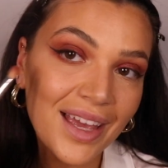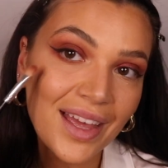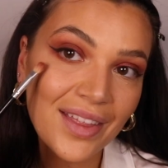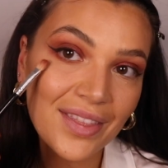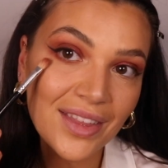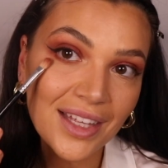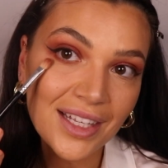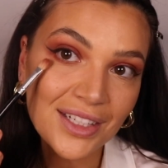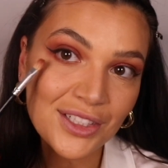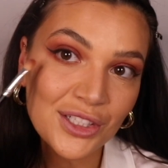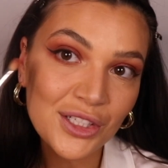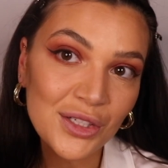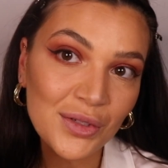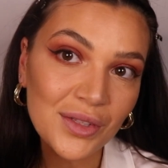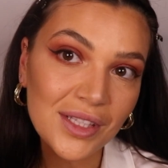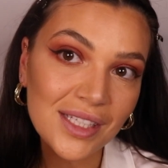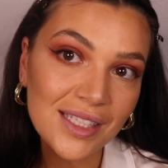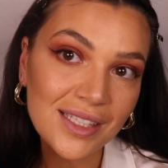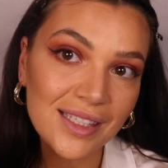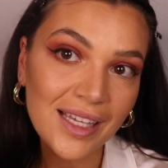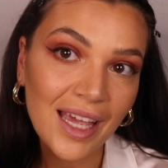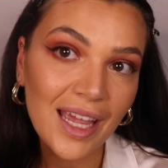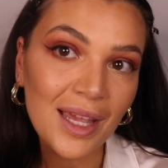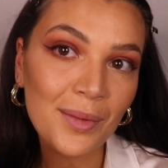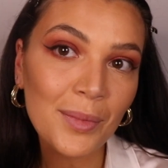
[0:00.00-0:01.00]
And then do the
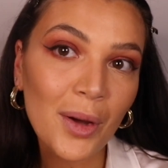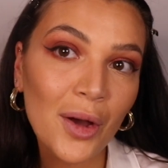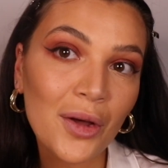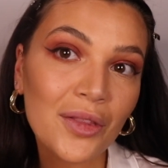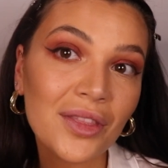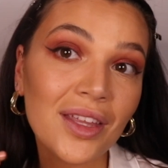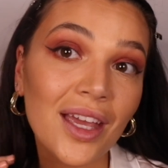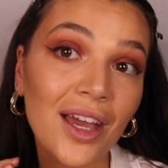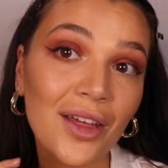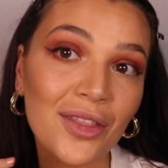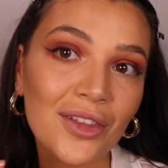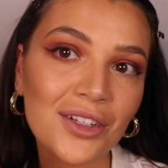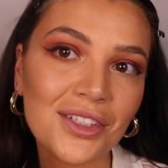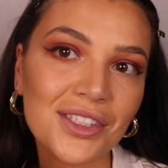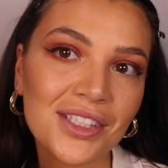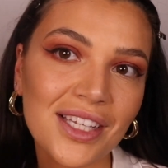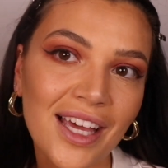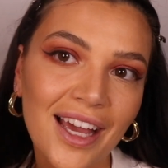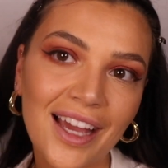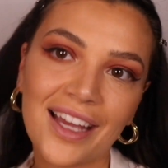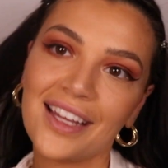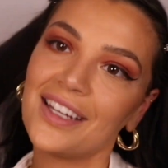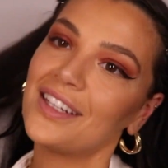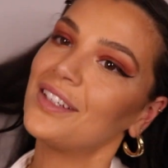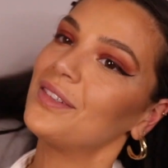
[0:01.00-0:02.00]
same on the other
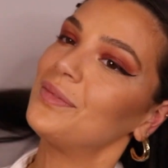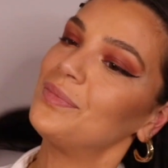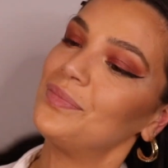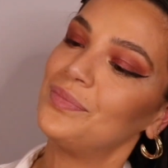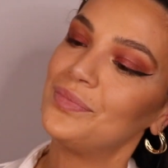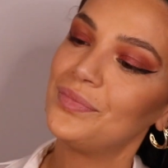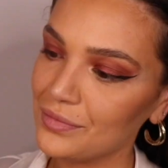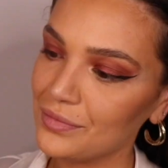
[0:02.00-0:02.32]
side.